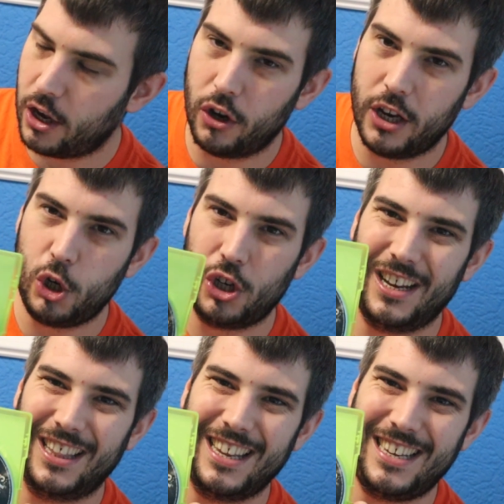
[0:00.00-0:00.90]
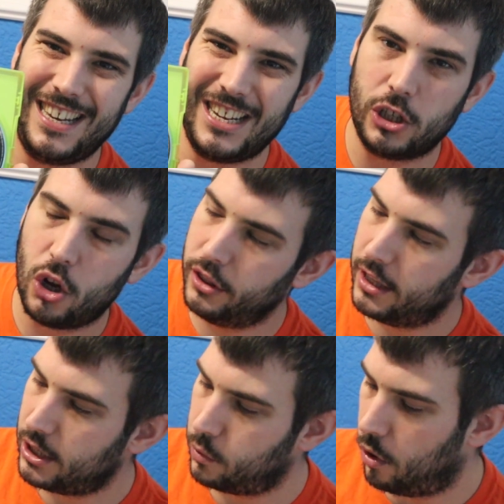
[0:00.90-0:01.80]
condition. The disc on
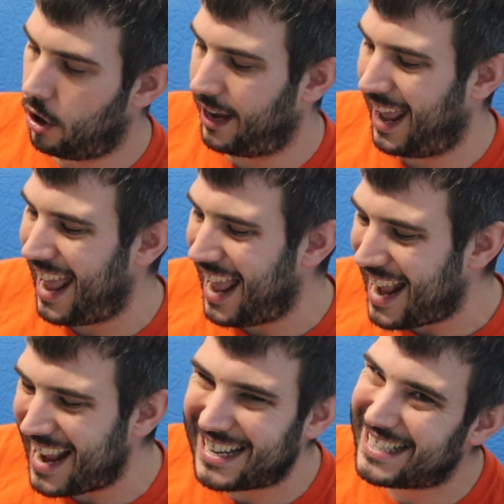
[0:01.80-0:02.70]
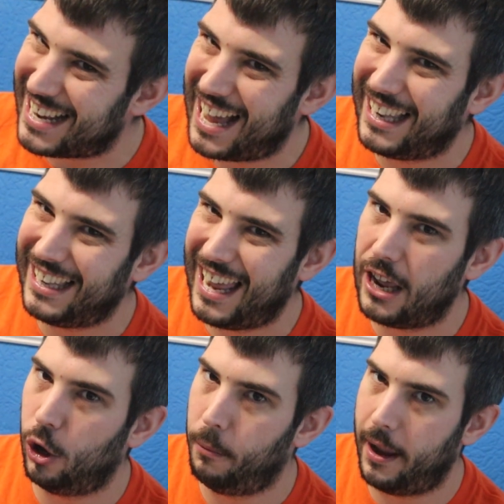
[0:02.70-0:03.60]
this one is a
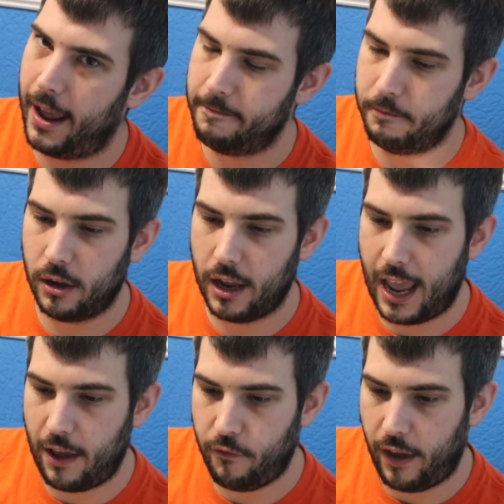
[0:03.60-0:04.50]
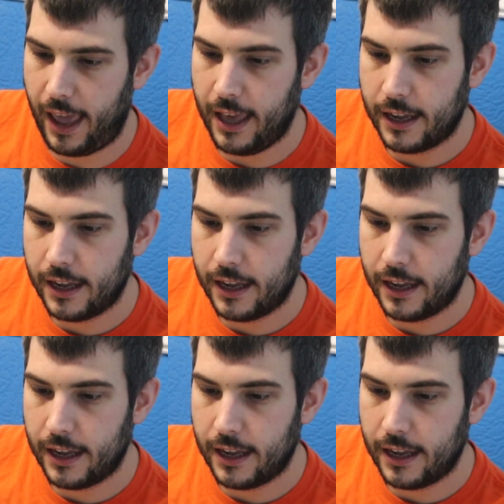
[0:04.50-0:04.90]
little bit iffy.